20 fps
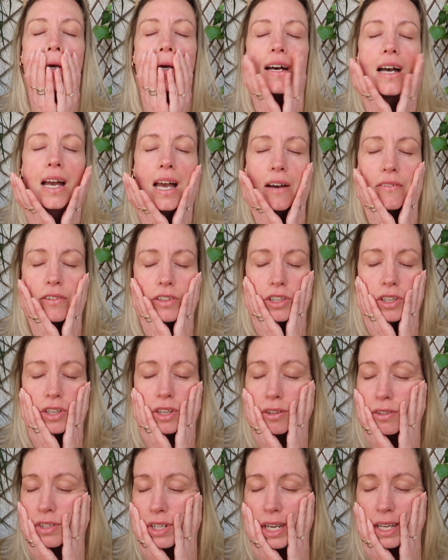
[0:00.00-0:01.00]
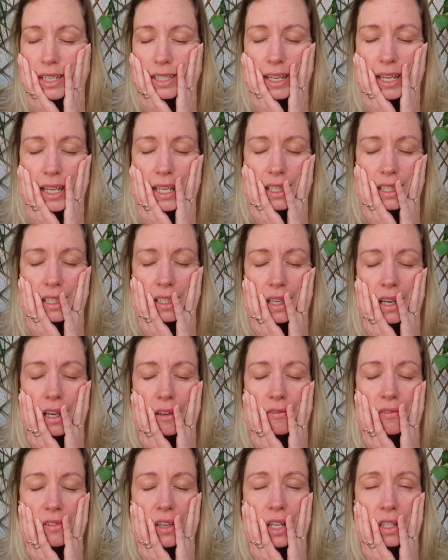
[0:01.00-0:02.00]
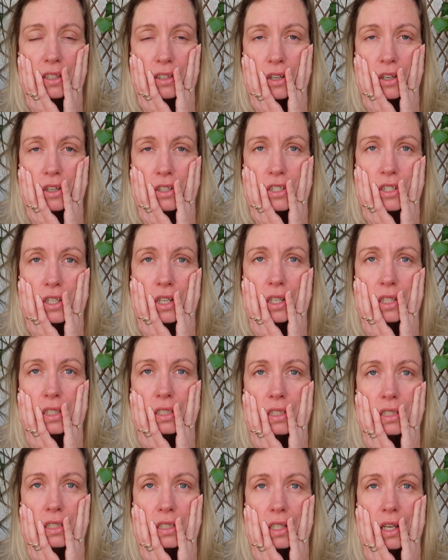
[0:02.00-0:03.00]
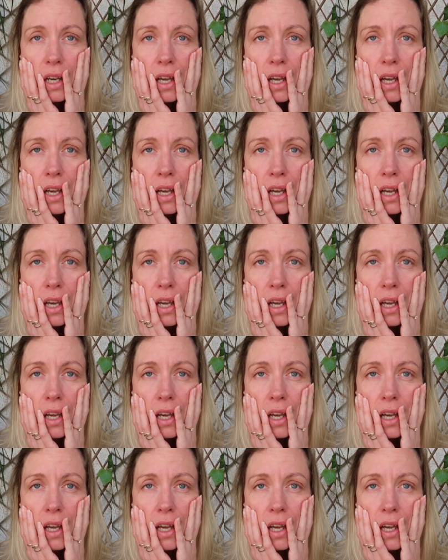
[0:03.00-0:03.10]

I have a huge headache, I feel nauseous,